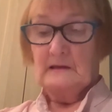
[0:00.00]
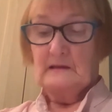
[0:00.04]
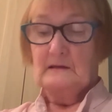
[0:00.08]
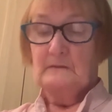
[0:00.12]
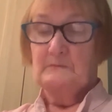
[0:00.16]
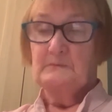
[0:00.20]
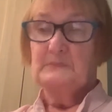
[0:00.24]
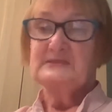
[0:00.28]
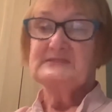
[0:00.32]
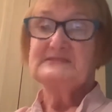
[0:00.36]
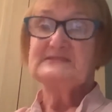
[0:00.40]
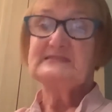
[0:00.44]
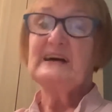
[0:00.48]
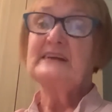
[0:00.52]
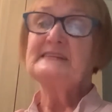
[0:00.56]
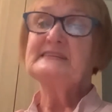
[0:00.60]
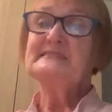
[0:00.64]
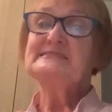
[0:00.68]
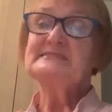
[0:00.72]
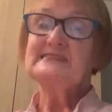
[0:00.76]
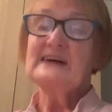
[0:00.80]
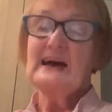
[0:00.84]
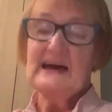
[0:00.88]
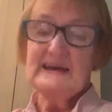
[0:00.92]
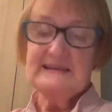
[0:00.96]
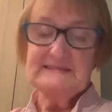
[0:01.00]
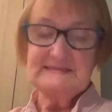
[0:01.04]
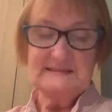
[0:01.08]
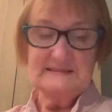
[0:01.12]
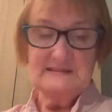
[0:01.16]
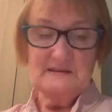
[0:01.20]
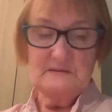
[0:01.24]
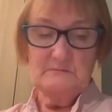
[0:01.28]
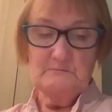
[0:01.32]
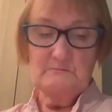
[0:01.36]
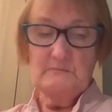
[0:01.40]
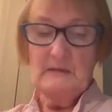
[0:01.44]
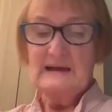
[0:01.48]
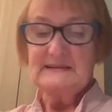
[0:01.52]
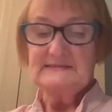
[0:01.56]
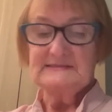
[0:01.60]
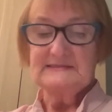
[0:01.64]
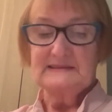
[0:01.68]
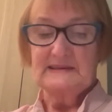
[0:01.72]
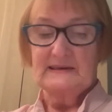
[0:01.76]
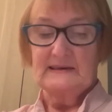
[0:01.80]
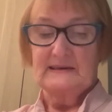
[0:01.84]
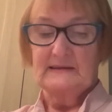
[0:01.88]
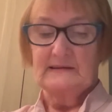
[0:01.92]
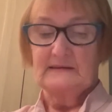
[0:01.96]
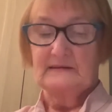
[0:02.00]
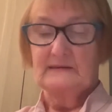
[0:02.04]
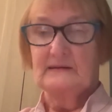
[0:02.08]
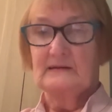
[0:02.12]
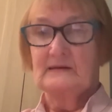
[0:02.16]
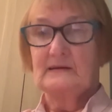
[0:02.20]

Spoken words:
But sanitising and masking